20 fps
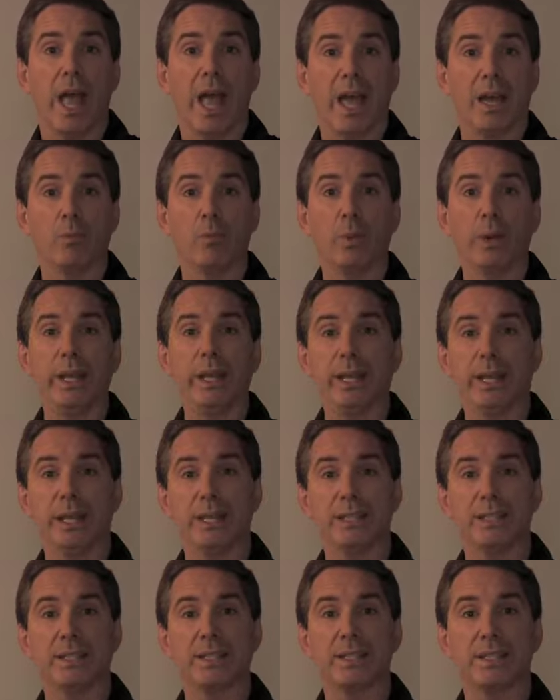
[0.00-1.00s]
and we
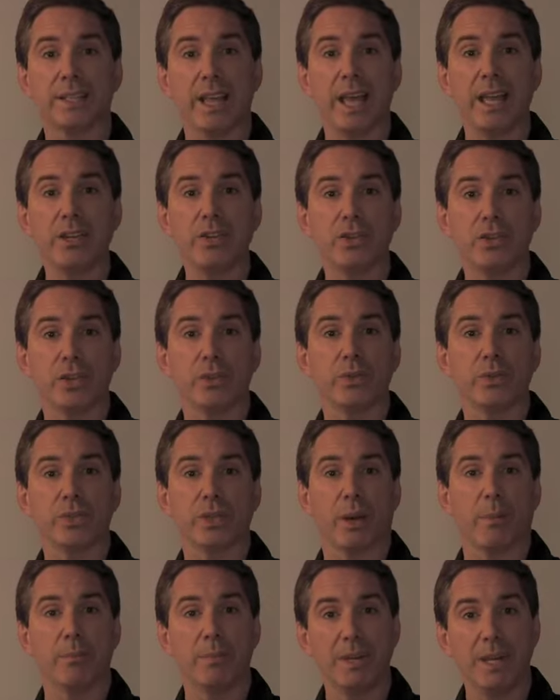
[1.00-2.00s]
can send you
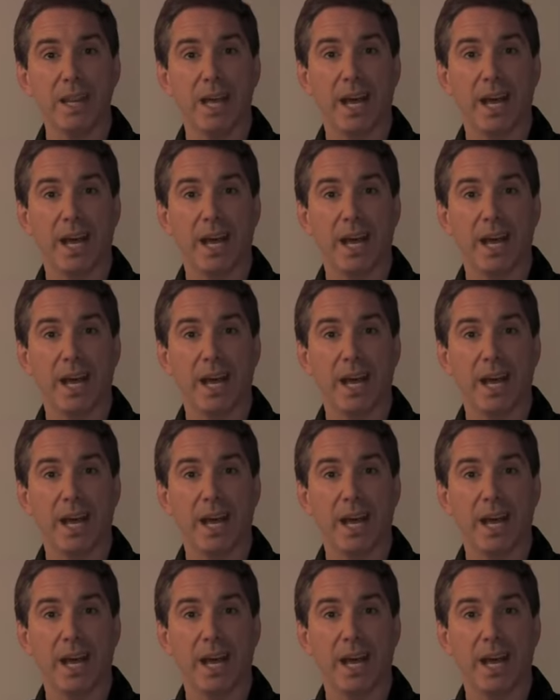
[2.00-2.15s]
some